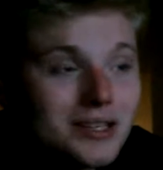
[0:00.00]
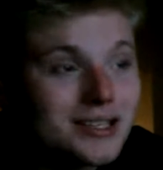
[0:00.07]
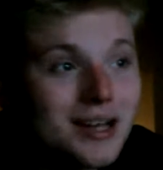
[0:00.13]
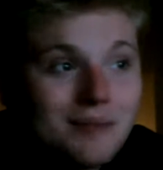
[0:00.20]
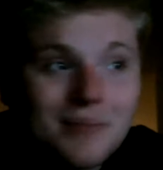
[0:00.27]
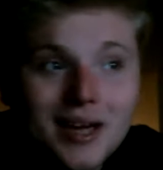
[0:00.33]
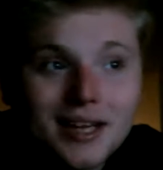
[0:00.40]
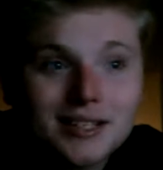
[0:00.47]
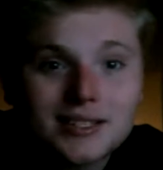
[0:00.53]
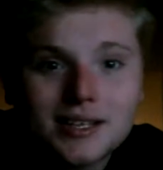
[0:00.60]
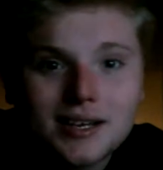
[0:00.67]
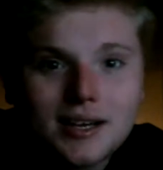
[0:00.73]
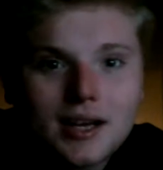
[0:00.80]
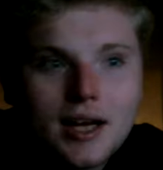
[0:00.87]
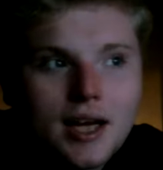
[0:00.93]

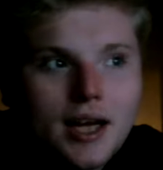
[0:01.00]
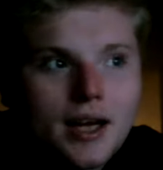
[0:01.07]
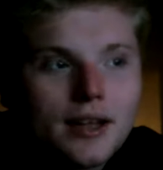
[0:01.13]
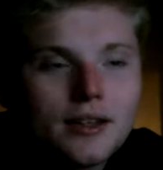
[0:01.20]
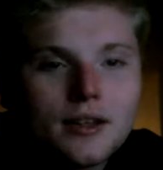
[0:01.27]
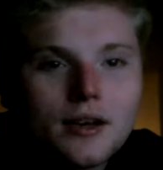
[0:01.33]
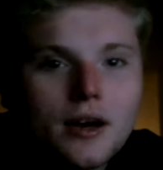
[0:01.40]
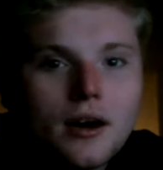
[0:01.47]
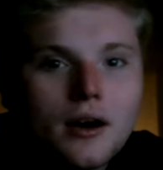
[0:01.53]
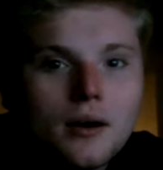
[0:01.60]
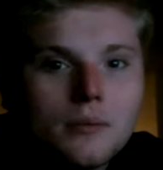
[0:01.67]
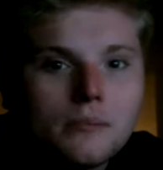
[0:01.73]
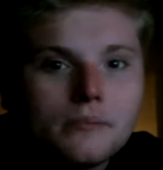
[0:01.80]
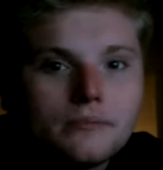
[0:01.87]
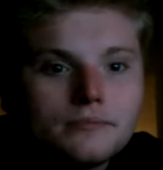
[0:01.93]
amazing. And
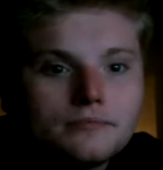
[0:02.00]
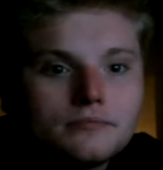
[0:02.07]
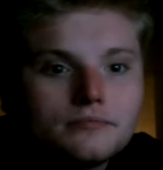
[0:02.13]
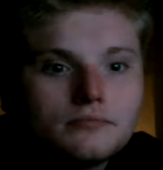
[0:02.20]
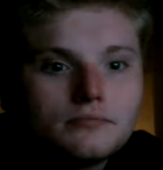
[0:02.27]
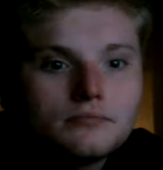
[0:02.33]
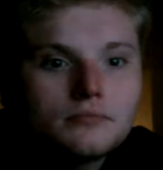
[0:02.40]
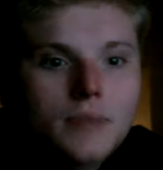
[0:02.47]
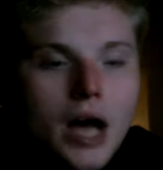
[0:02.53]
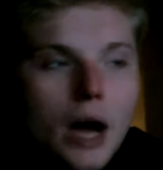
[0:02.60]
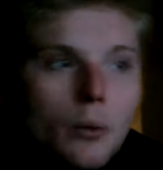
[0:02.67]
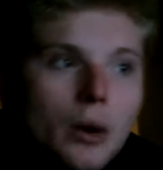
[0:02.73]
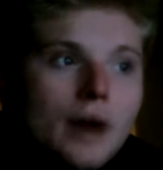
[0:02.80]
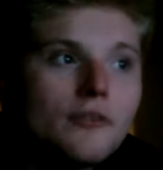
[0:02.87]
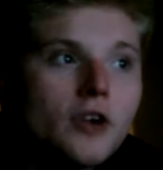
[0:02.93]

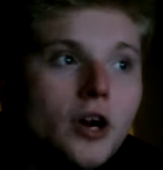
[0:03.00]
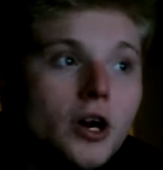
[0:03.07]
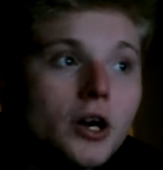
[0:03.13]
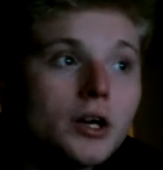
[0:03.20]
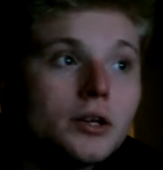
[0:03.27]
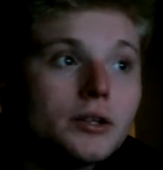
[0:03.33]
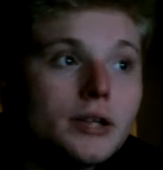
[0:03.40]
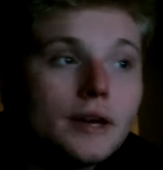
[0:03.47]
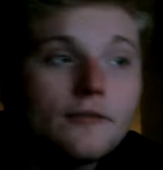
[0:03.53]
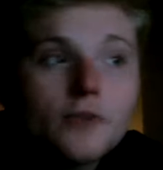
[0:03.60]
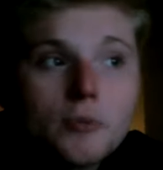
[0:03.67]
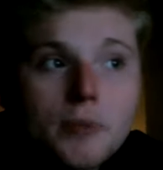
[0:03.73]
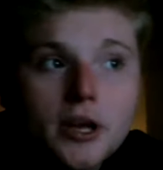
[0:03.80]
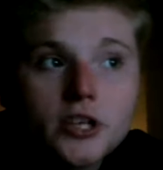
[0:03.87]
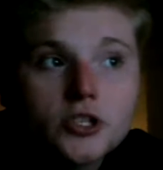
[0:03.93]
however, the
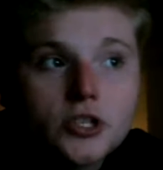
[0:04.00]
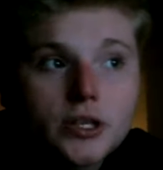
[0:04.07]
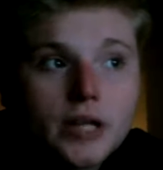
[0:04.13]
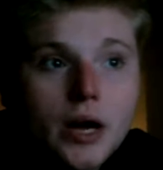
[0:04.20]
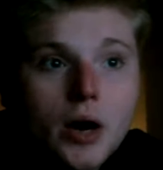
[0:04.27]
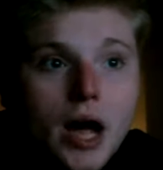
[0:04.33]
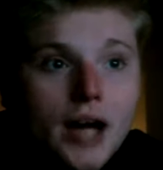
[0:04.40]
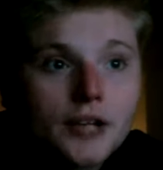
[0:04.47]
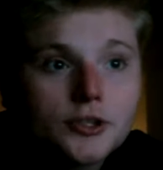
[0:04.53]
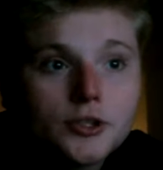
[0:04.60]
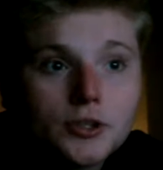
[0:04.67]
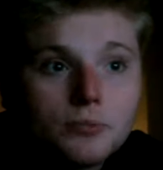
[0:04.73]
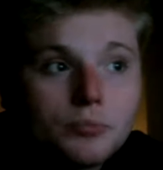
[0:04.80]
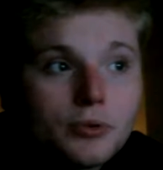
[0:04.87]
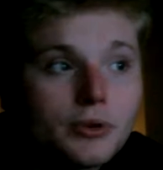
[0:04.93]
information that
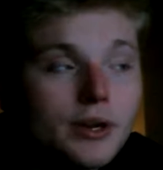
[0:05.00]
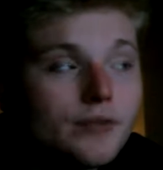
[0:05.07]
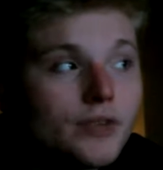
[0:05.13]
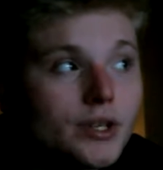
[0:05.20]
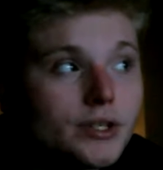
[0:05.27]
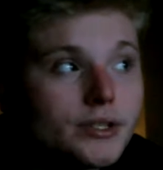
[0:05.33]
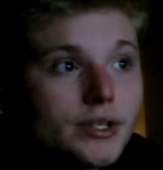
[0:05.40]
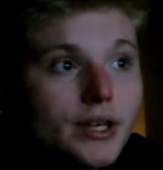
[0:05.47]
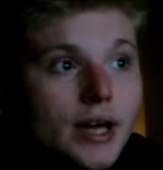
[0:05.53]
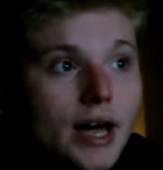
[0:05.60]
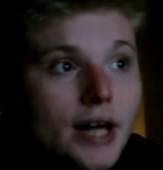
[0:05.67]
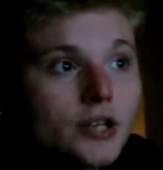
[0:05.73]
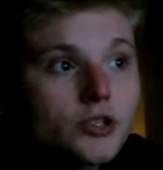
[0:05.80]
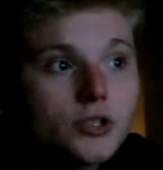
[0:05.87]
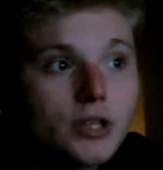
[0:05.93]
previously
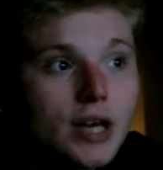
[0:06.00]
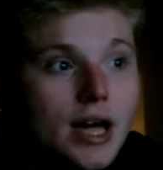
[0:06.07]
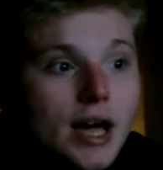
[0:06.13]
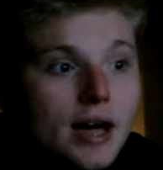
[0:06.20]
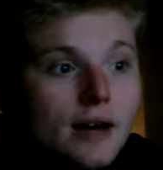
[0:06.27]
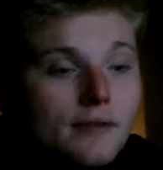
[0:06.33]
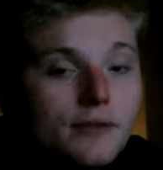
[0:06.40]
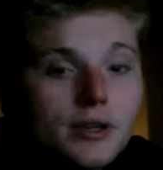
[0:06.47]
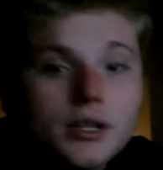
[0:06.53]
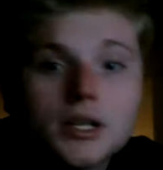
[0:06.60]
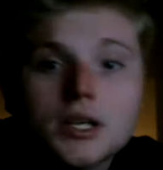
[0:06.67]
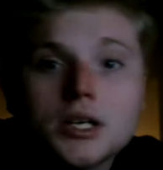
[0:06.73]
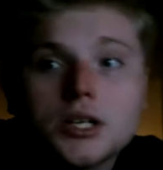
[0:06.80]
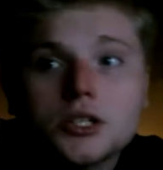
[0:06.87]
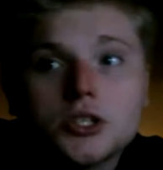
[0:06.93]
have,
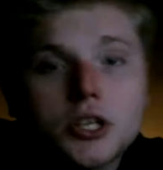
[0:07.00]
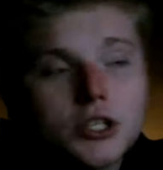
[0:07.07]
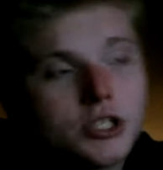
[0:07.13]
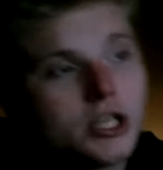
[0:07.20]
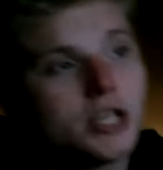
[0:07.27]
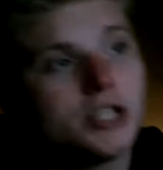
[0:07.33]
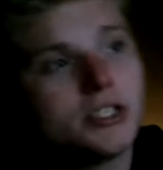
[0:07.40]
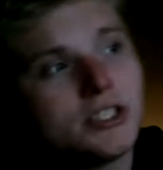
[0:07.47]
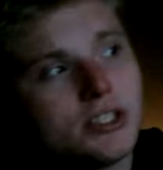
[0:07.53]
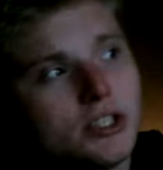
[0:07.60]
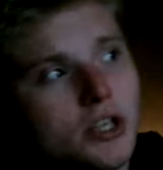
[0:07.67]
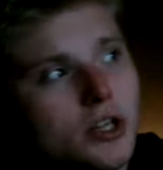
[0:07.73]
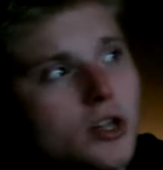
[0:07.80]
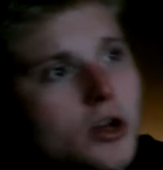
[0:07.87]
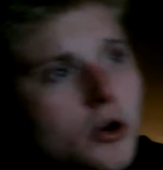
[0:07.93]
such as,
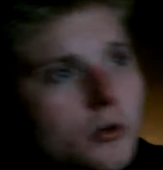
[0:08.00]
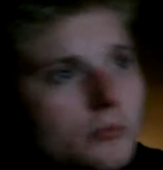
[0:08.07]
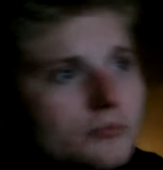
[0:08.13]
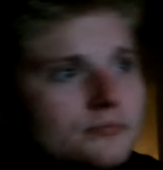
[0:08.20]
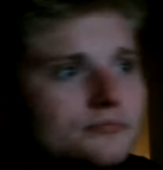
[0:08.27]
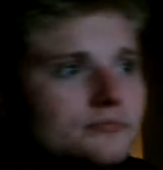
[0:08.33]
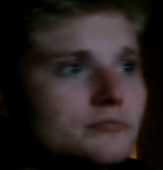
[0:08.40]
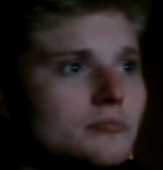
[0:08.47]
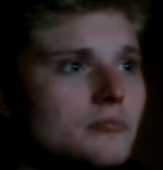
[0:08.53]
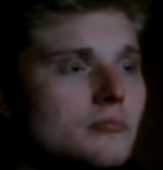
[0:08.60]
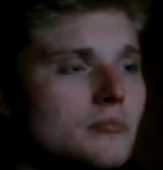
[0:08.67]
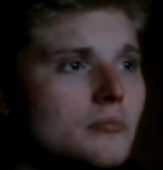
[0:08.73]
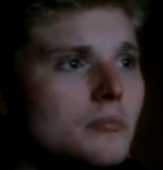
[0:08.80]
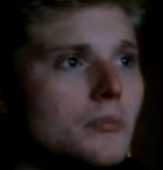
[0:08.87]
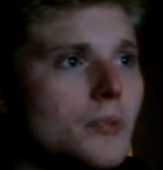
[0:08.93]

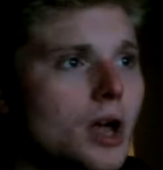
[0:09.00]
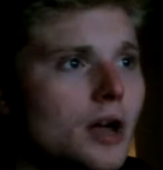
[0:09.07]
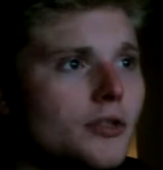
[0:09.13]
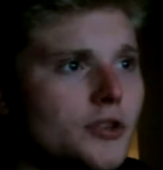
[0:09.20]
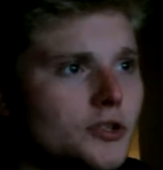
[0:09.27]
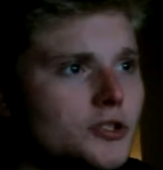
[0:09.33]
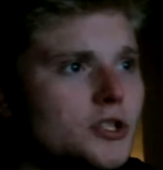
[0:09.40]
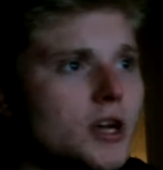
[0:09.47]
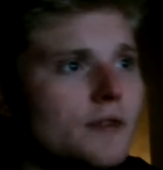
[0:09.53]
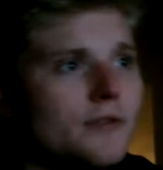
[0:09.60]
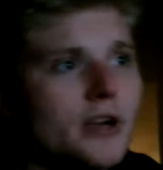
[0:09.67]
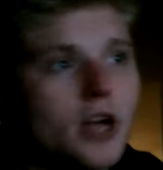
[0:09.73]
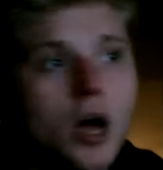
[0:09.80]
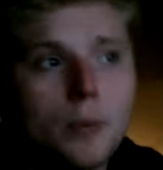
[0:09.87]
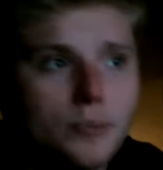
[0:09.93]
other stuff
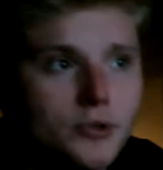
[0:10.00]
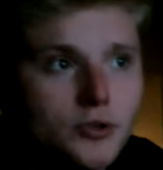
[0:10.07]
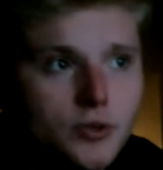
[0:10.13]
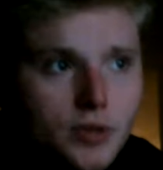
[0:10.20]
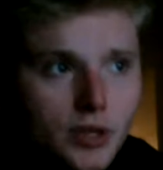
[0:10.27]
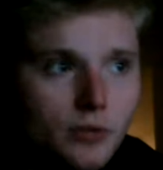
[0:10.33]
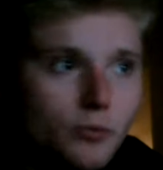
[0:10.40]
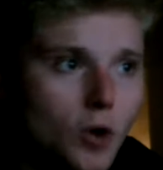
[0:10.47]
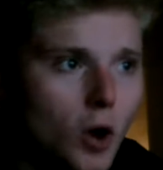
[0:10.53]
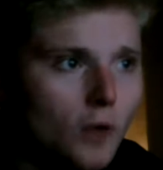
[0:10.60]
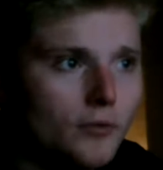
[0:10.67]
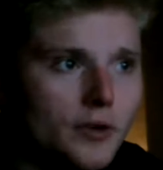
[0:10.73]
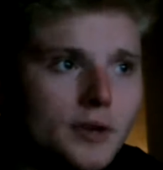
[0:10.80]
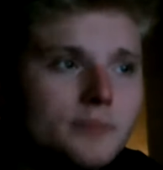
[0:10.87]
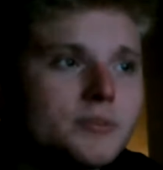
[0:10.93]
like Opportunity
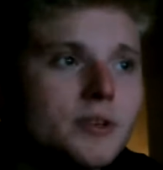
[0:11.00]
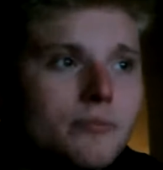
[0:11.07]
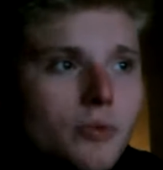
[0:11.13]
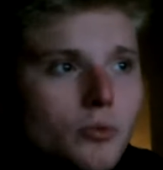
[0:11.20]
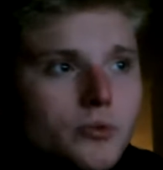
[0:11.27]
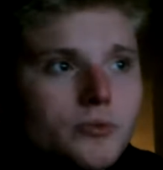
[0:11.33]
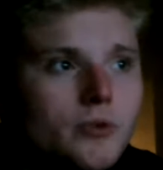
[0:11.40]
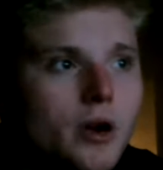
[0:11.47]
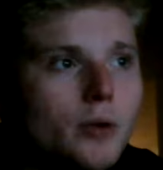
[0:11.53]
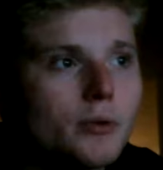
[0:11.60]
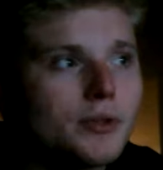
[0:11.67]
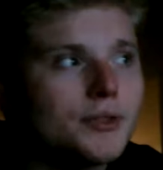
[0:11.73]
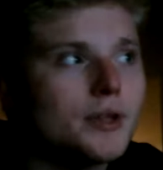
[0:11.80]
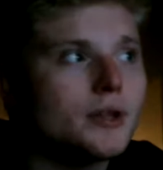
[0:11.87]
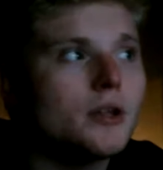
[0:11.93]
Rover, something was wrong
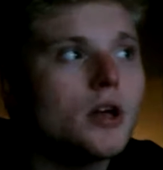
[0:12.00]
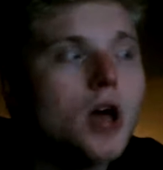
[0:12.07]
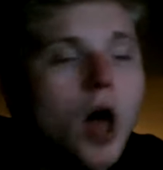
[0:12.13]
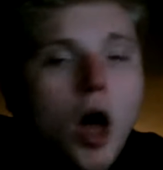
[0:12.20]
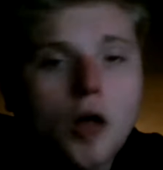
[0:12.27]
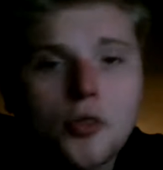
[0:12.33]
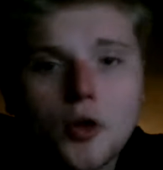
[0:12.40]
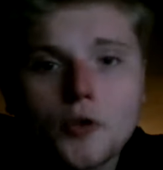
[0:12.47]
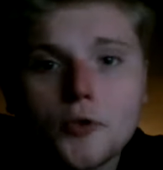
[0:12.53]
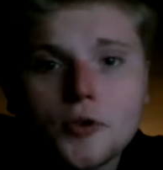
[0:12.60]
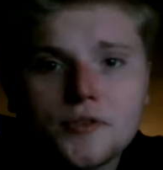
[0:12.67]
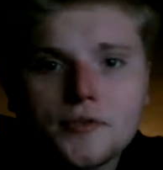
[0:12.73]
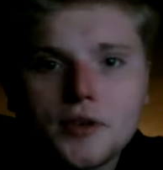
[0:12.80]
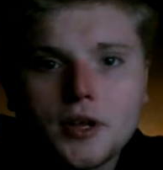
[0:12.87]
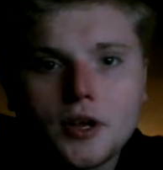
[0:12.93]
with it. Although
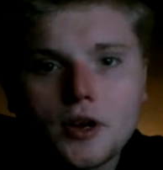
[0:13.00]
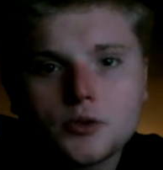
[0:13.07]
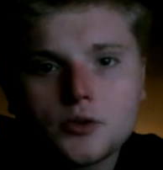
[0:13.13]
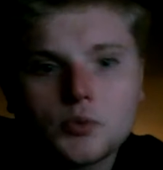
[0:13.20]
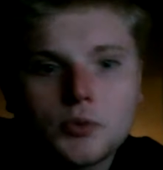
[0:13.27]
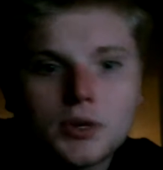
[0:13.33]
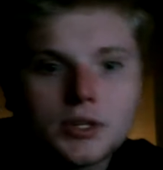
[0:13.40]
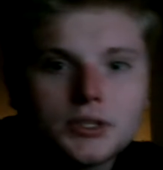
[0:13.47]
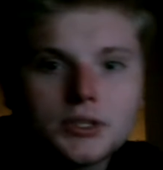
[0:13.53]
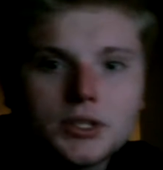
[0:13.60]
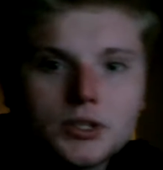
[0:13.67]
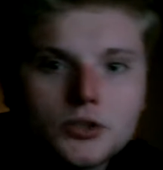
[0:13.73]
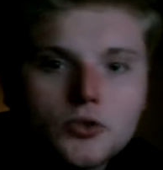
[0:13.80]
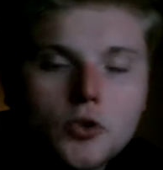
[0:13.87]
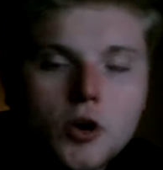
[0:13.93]
those videos were
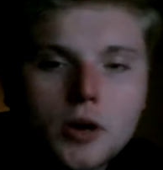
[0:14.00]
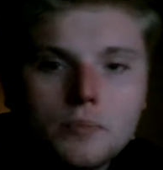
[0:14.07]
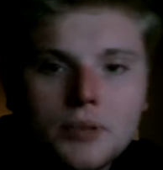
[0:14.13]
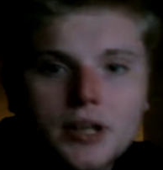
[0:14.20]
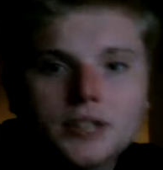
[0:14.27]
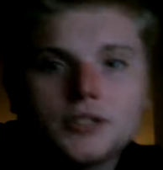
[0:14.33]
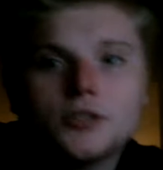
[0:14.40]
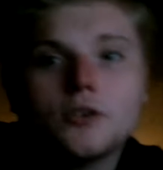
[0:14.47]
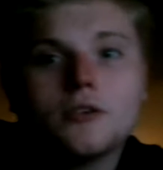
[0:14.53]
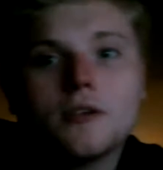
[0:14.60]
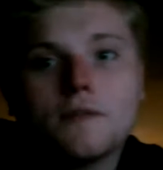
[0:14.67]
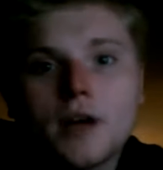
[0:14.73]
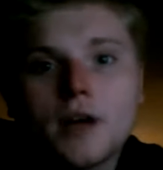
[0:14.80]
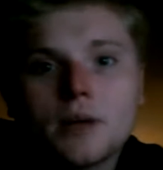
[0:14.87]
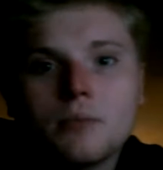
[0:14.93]
destroyed because due to
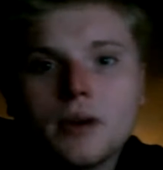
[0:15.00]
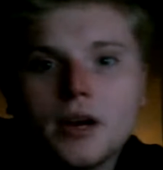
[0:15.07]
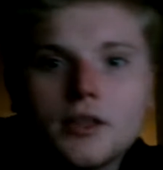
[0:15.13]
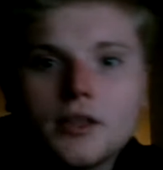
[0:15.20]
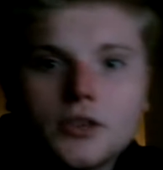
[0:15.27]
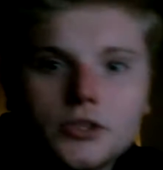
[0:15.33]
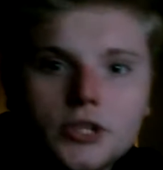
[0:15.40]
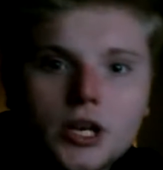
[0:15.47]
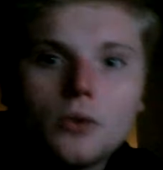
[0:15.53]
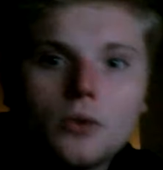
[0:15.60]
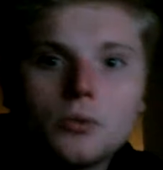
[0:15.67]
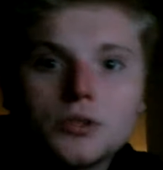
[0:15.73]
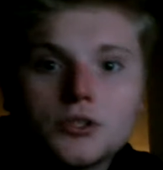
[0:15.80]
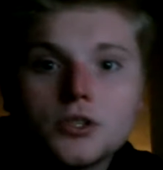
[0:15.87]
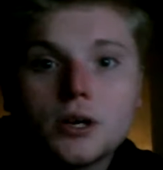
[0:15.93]
the fact my other channel
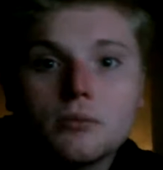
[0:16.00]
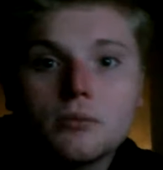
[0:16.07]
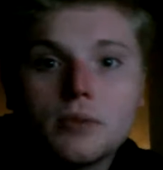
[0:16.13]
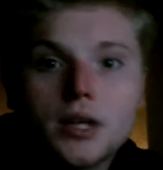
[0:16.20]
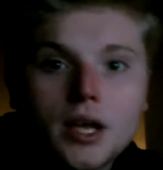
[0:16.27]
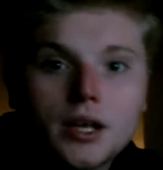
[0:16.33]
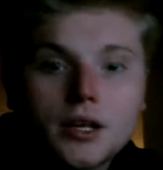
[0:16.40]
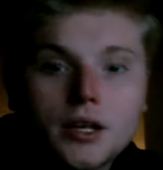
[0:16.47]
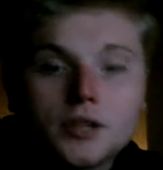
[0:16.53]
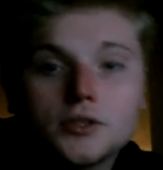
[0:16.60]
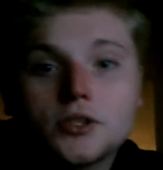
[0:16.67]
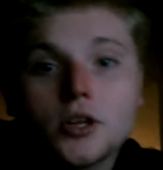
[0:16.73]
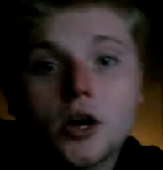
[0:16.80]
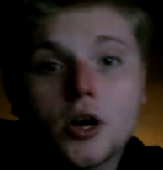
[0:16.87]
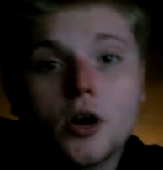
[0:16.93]
was terminated.
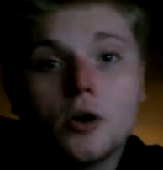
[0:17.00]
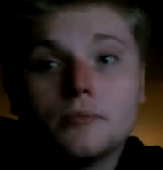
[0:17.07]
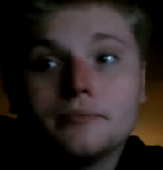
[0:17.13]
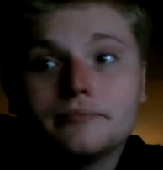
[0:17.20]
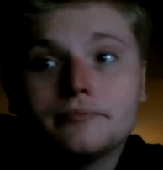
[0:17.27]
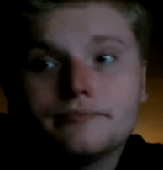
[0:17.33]
So